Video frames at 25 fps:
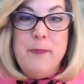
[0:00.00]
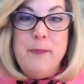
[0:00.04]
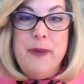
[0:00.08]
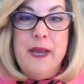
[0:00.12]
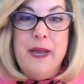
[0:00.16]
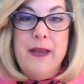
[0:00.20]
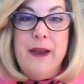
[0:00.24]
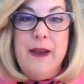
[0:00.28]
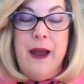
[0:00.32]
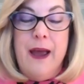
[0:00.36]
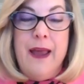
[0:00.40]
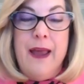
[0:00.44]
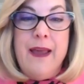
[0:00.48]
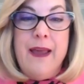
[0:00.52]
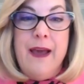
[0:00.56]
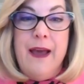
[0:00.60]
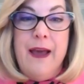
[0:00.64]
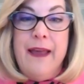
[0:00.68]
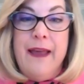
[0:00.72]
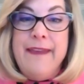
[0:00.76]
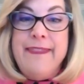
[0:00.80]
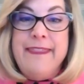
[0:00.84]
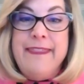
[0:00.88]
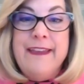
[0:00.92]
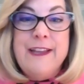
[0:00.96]
but
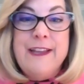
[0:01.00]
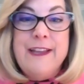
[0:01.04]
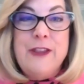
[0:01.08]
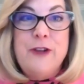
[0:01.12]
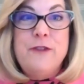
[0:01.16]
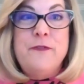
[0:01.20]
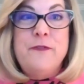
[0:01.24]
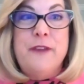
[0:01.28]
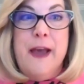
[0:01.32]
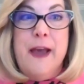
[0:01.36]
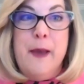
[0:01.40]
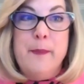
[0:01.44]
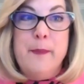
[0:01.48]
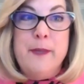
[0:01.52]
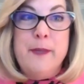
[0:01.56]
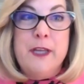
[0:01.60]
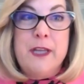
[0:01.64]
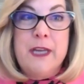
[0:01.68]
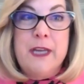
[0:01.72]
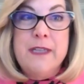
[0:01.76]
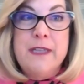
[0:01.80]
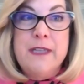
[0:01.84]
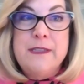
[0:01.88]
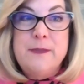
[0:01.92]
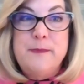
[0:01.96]
I think they're
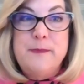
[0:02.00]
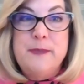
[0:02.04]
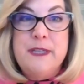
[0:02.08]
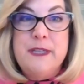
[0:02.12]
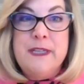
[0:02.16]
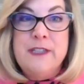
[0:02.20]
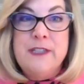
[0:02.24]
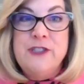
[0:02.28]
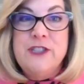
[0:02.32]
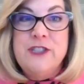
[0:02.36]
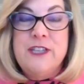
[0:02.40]
fabulous because you